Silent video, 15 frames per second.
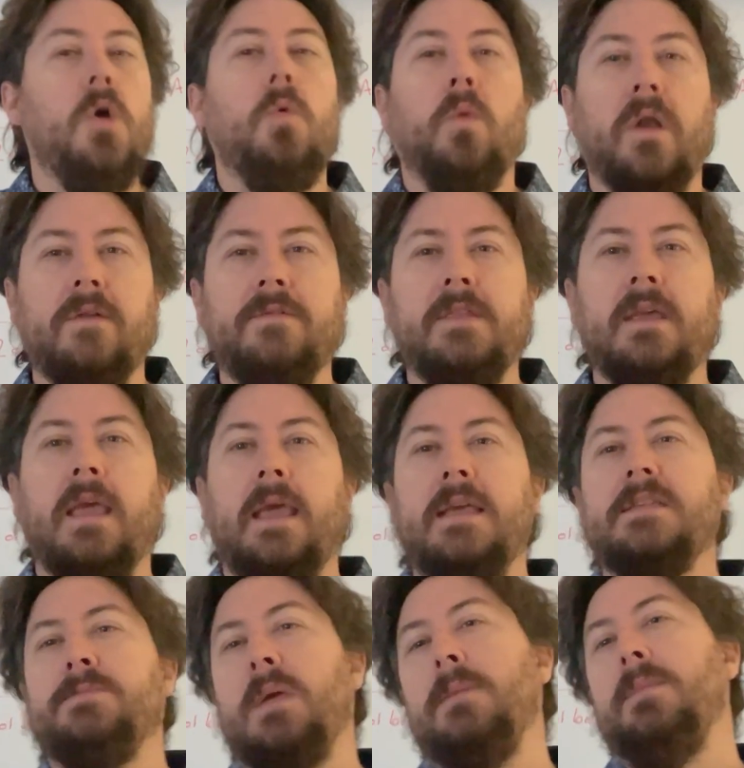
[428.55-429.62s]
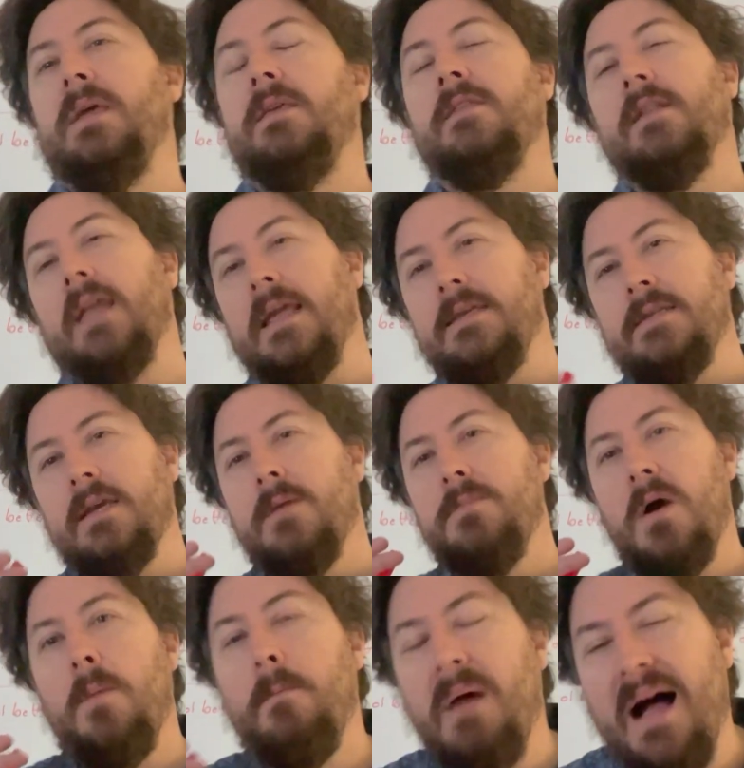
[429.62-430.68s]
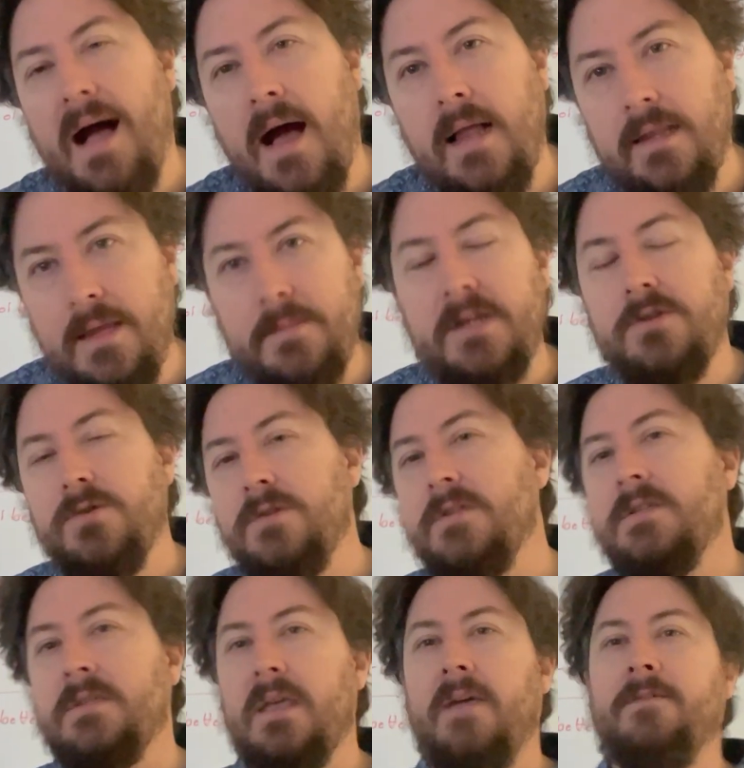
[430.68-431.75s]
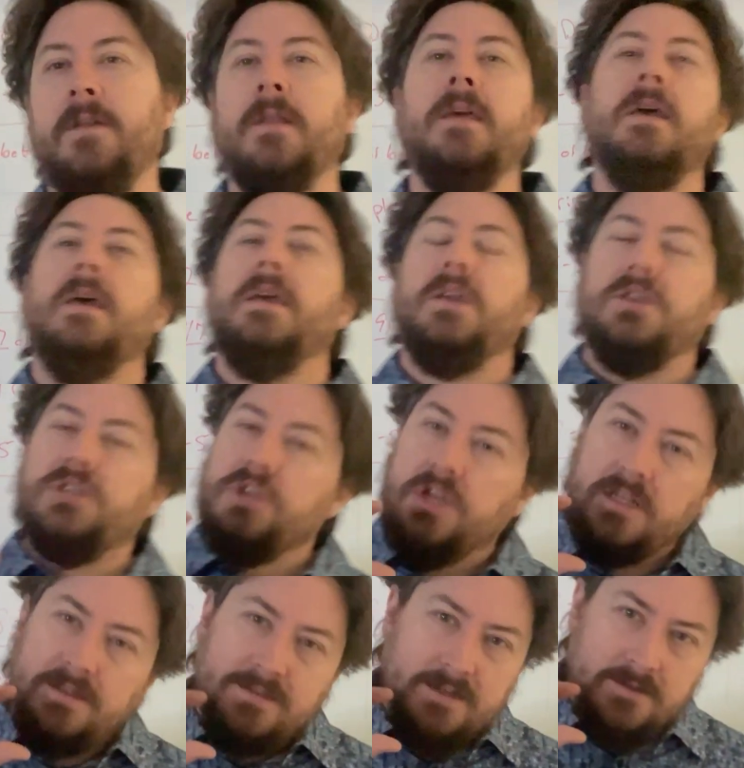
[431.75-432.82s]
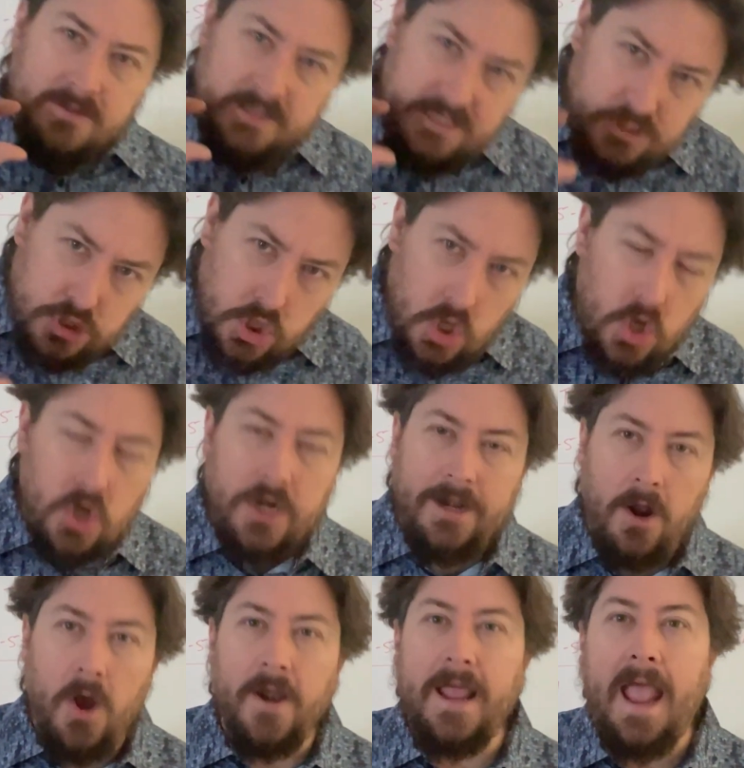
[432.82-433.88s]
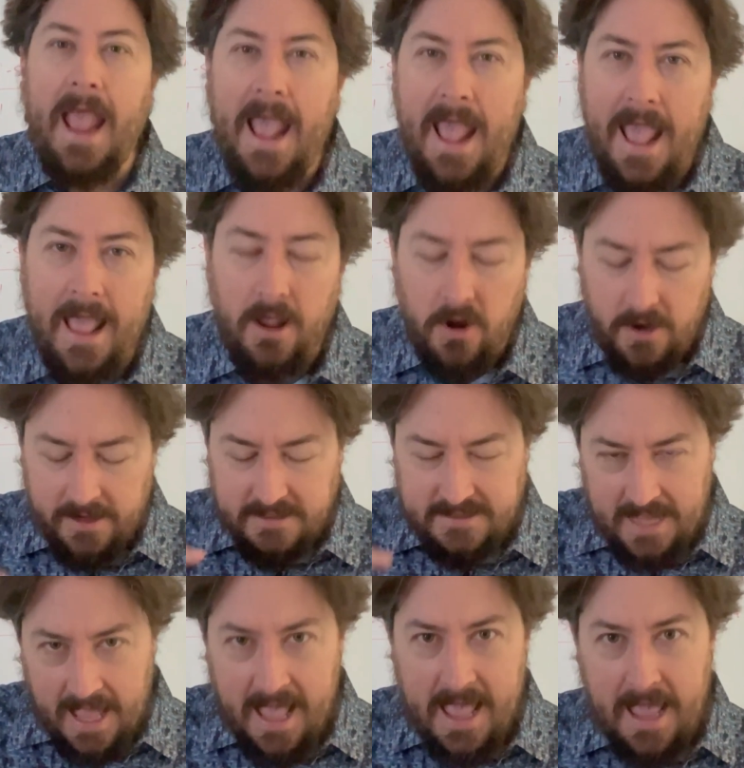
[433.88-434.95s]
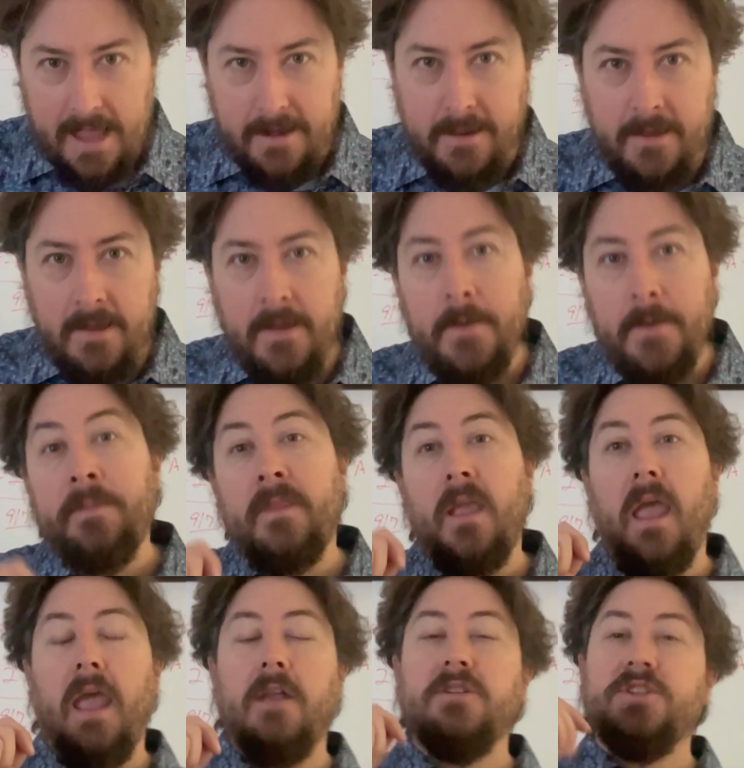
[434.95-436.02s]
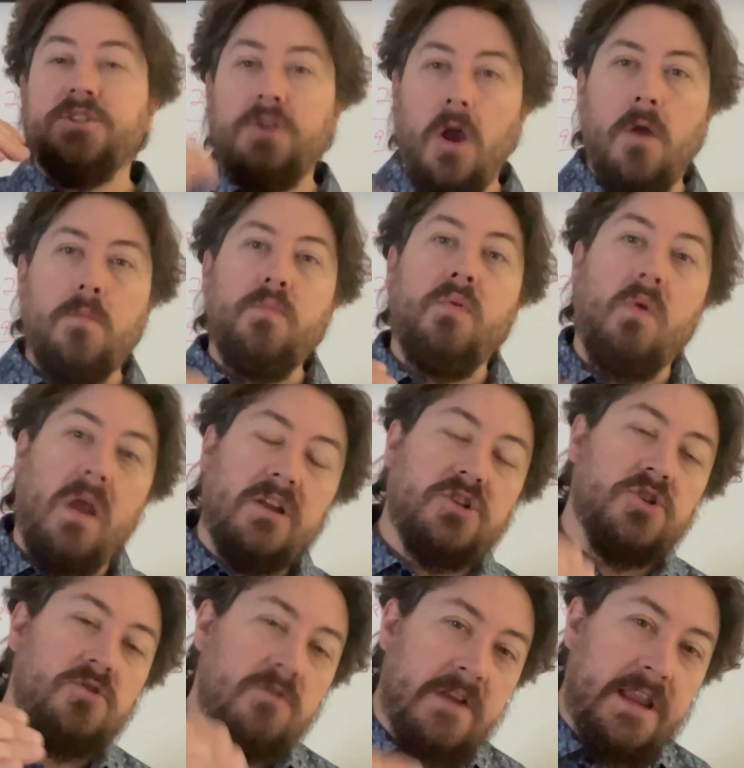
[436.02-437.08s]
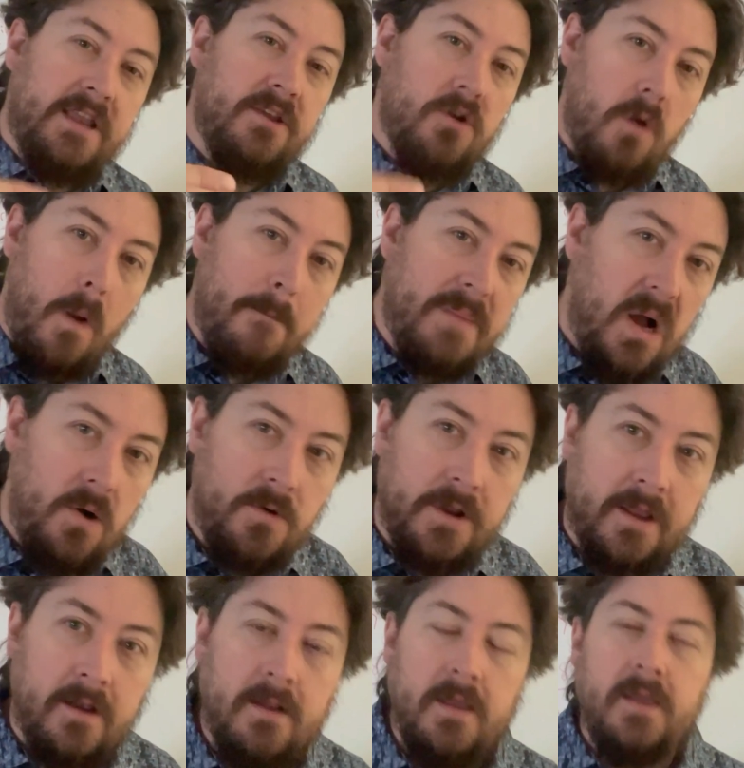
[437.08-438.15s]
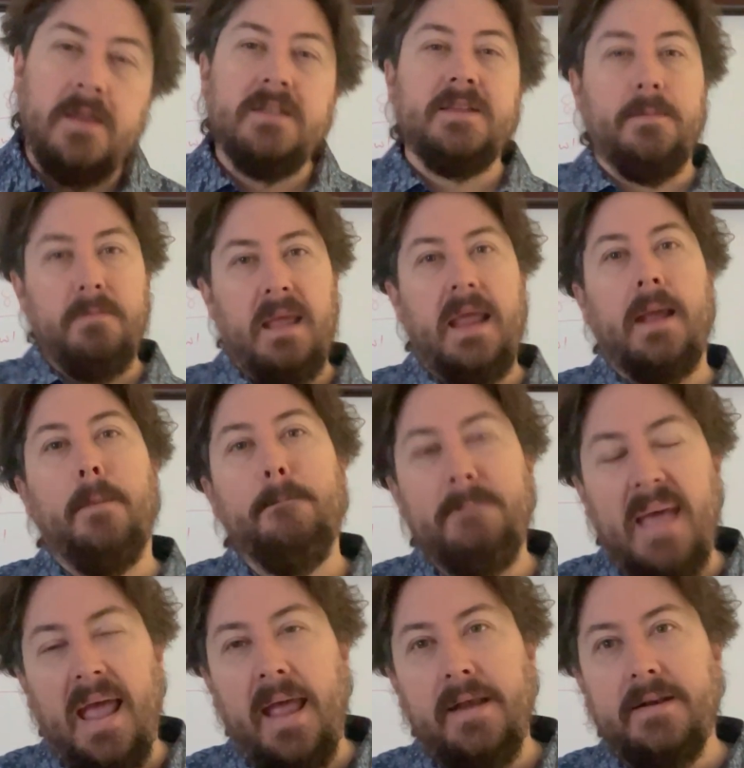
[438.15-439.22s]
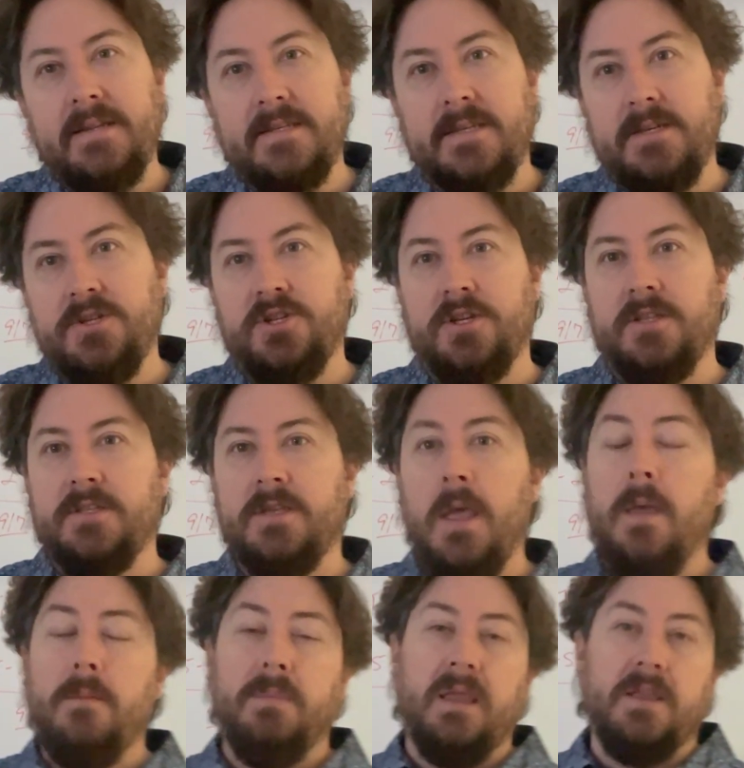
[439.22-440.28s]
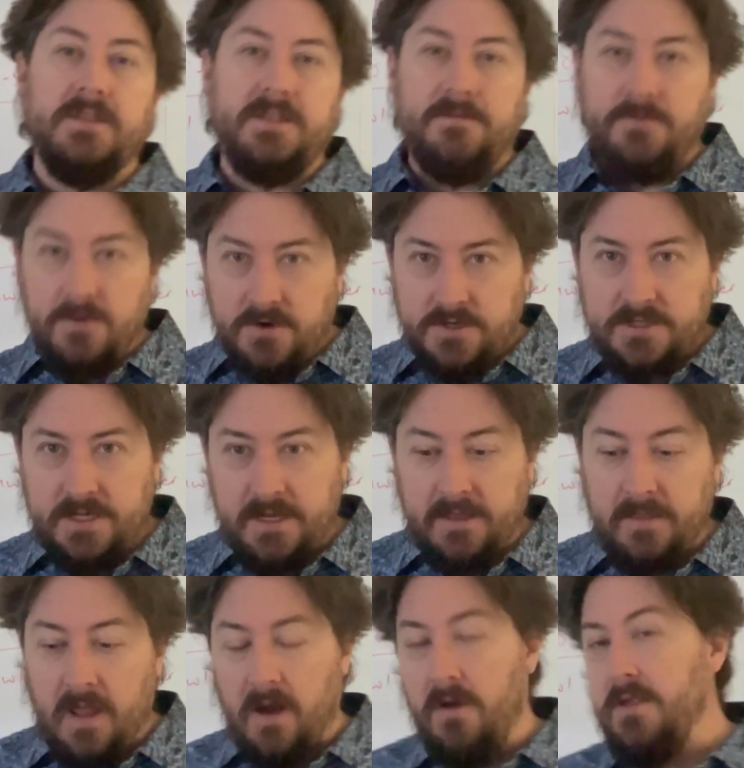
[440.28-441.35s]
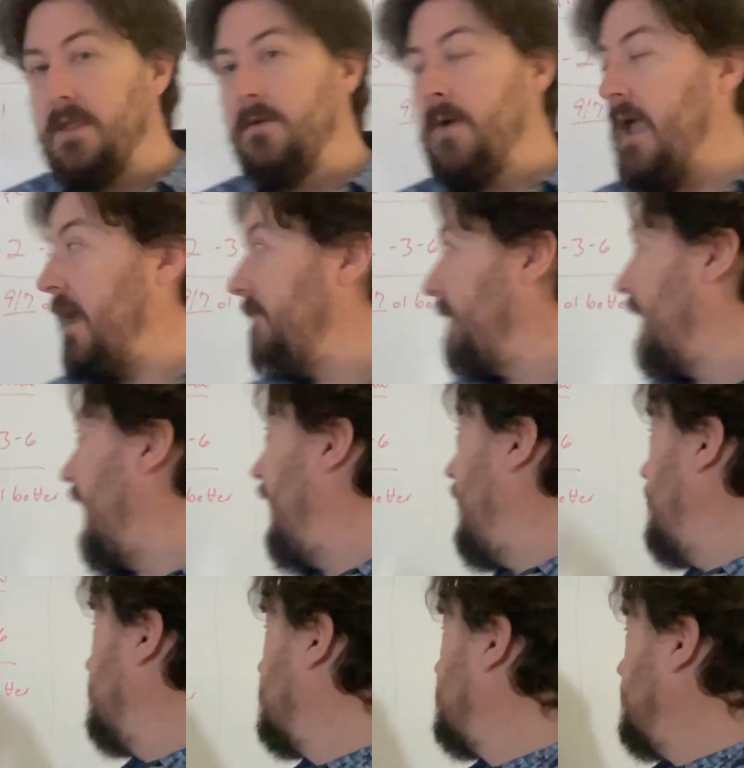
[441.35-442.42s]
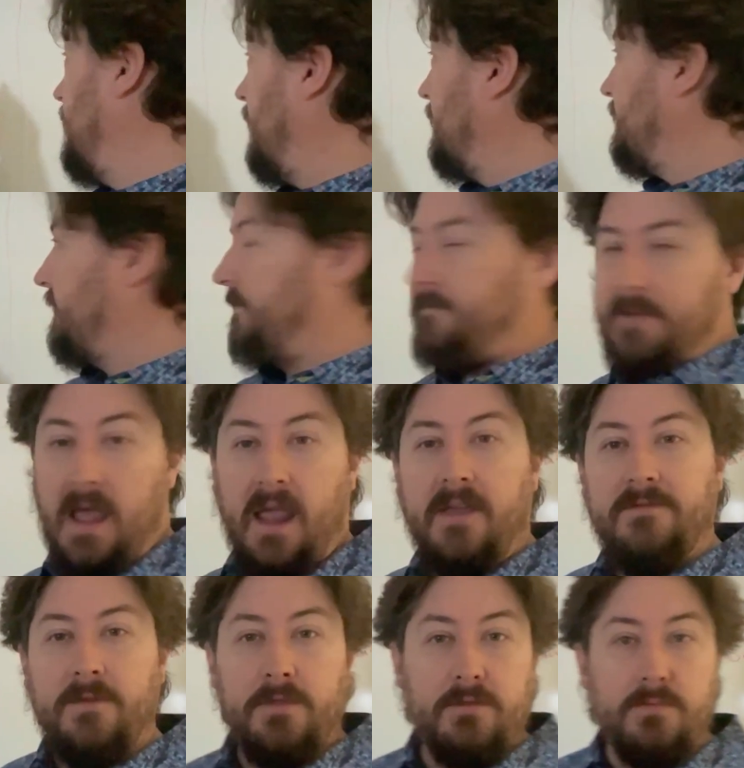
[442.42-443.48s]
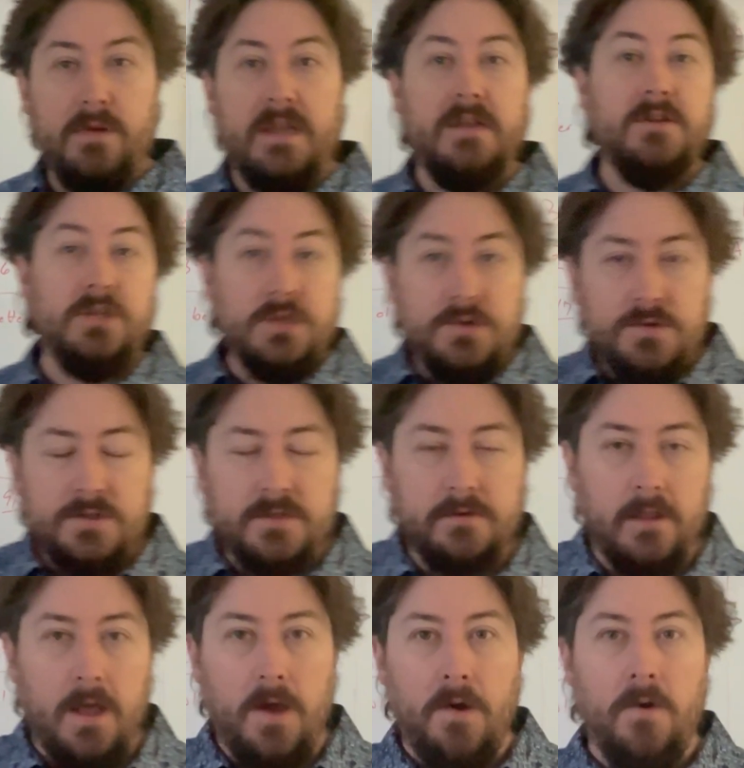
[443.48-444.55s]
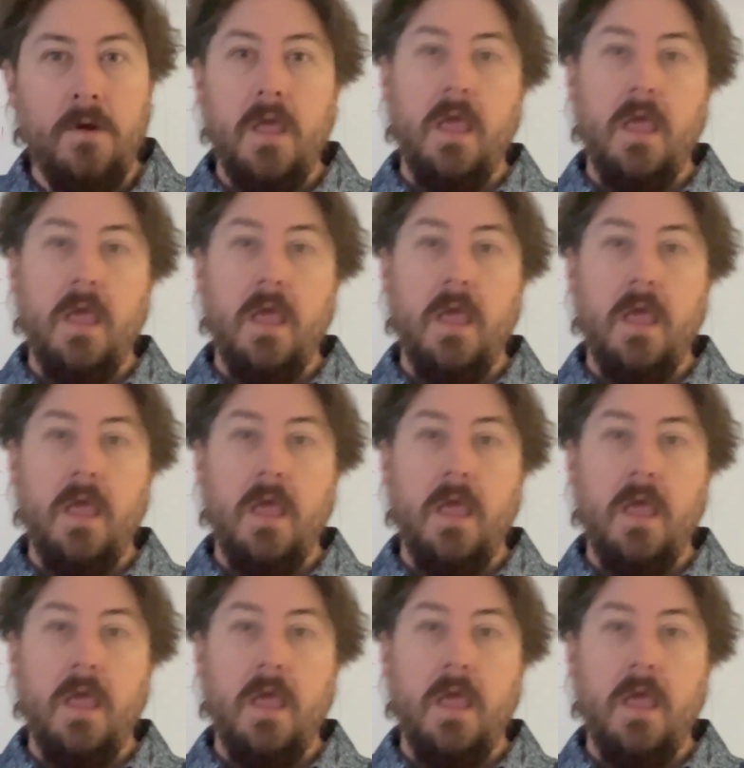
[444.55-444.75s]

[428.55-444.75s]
Whatever the case may be, the nice thing about pot limit deuce to 7 is you can literally turn it on its head and start pressuring your opponent to make bad decisions. Because if you're sitting there and you have an 8-6-5-3 deuce low